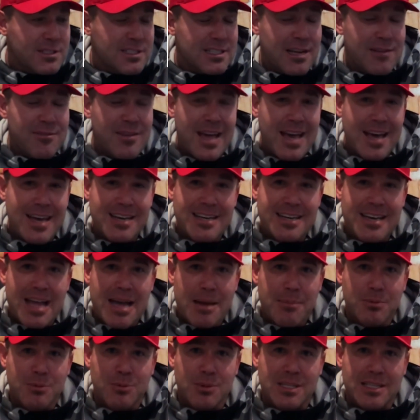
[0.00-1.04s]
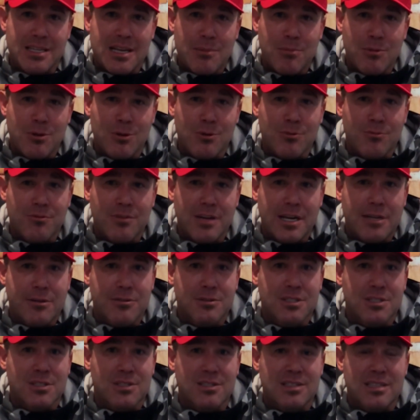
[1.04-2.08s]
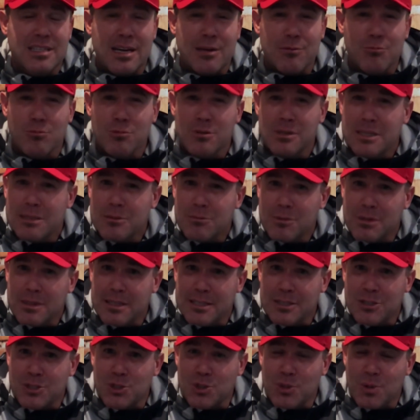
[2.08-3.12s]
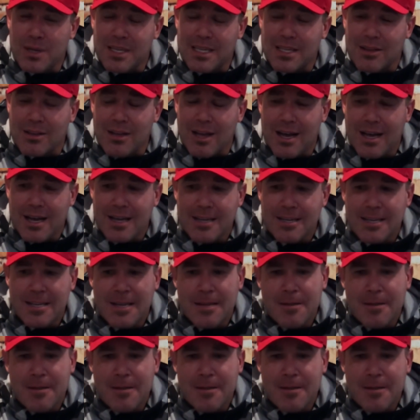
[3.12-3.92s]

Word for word: And I've had it happen with a couple other fragrances that I really, really enjoyed a lot